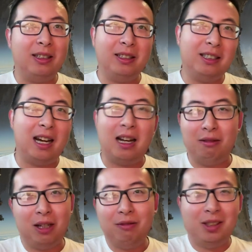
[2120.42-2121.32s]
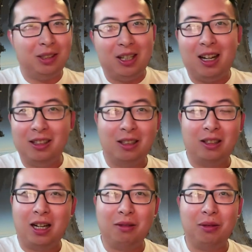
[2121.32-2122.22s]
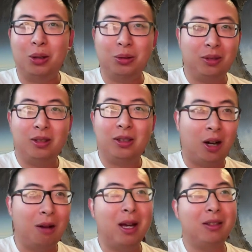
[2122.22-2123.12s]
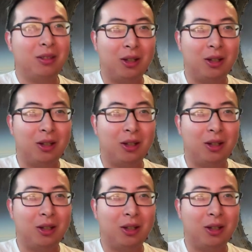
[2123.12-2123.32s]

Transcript: Yeah, I've obviously gotten a lot of those comments.